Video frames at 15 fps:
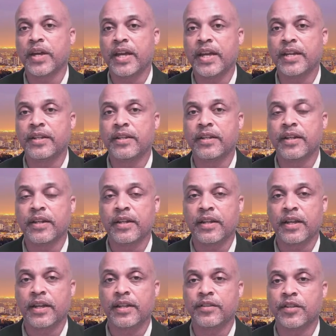in
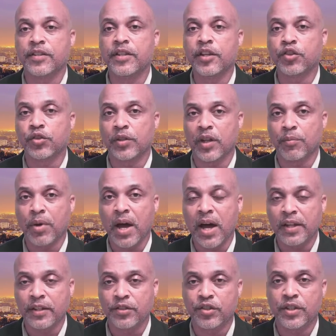his initial
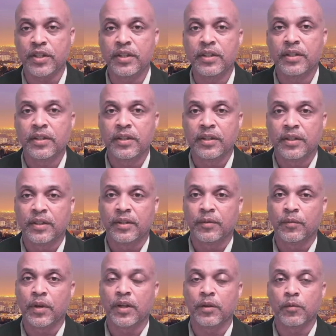apology,
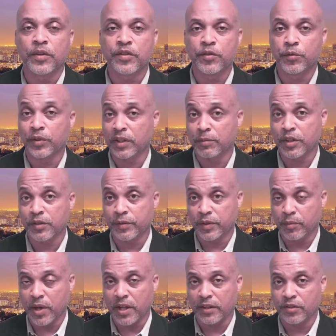well, it wasn't really much of an
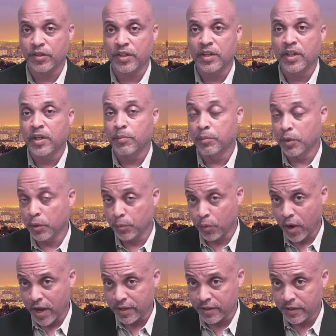apology, Bill
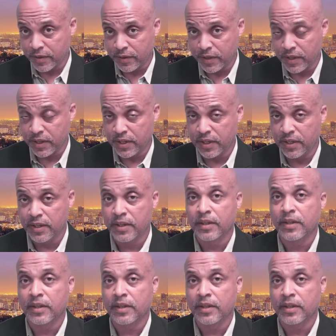Bratton, the